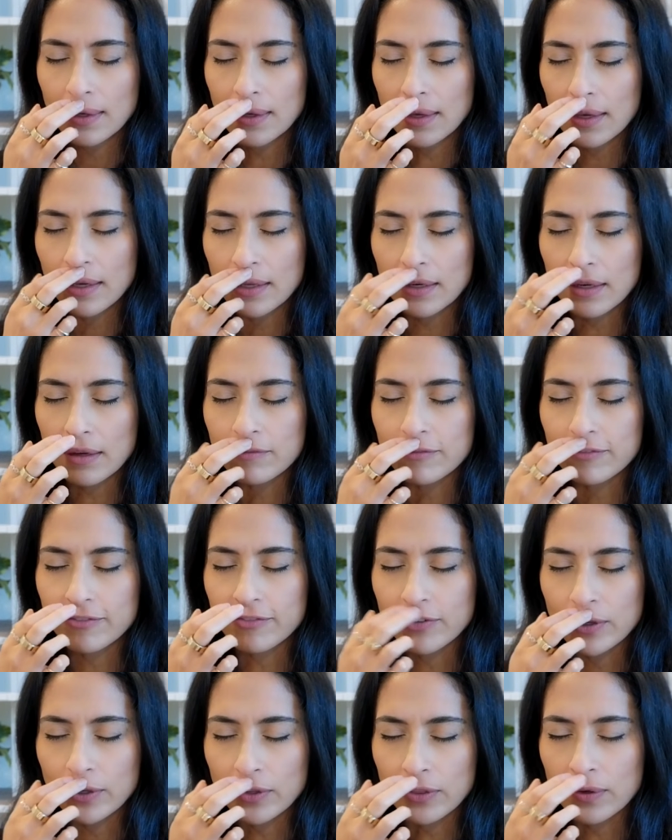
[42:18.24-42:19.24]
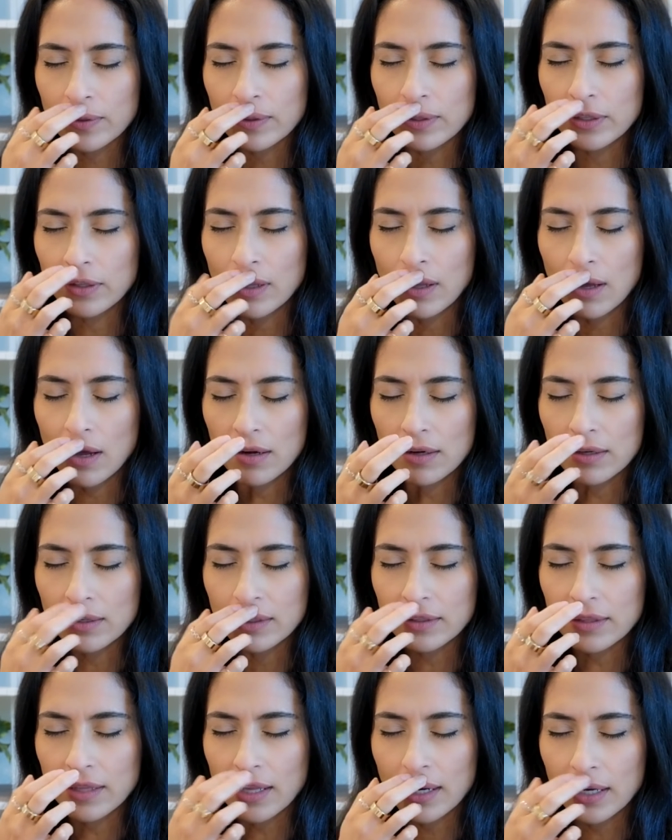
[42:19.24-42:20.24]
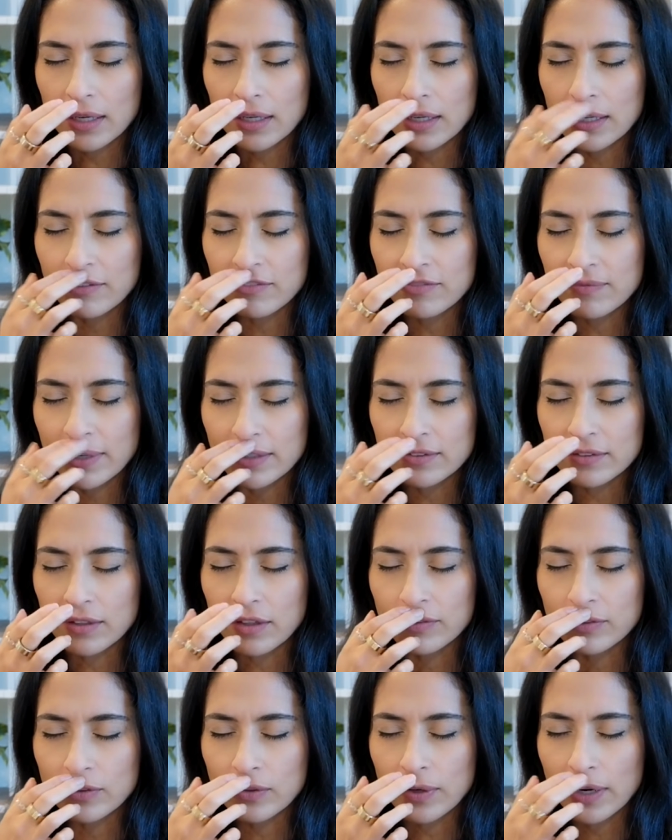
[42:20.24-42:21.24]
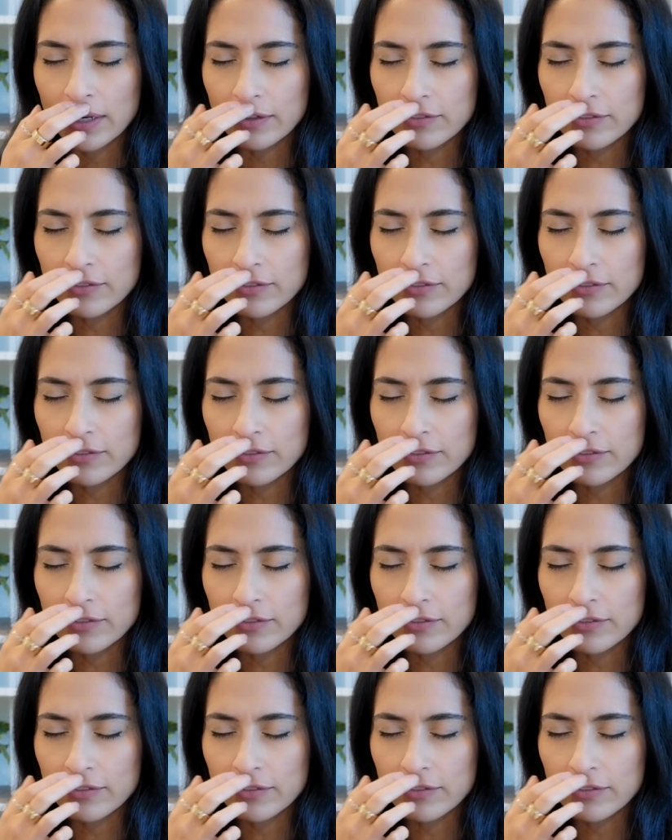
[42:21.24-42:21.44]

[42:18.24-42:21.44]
And I'm further along than I give myself credit